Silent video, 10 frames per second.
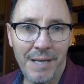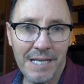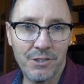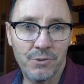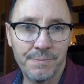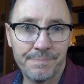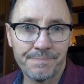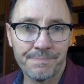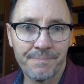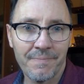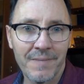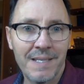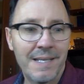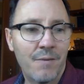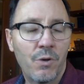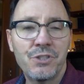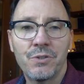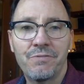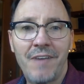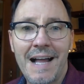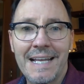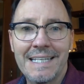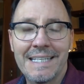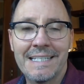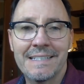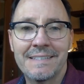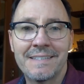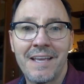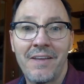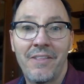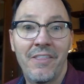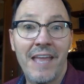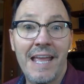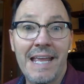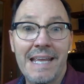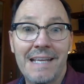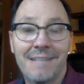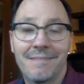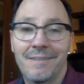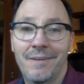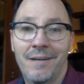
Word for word: even pay you. What you'll find is they